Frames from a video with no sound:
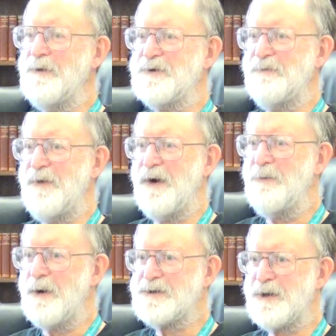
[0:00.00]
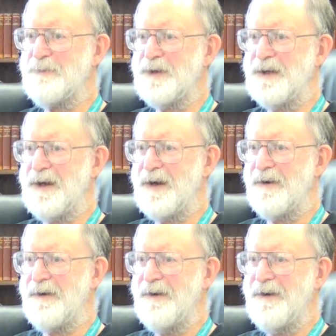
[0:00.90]
Was very much up in the
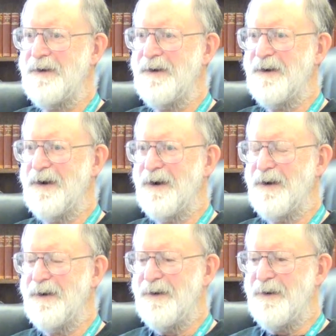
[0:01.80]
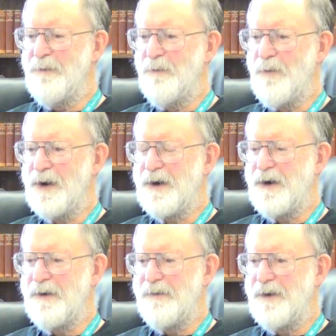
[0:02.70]
air. Uh, what
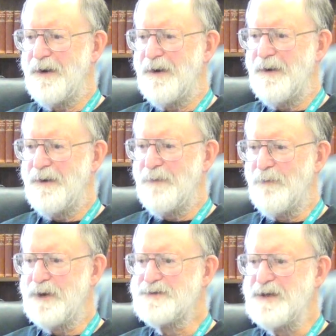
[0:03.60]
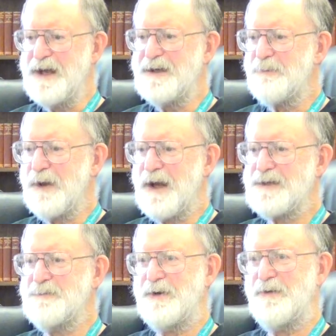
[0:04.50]
are uh, what is the
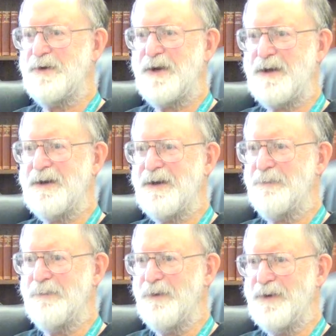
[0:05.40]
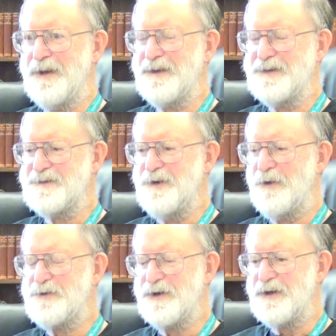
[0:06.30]
endoplasmic reticulum? That this
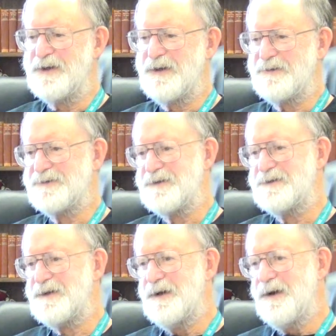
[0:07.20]
notion that there's this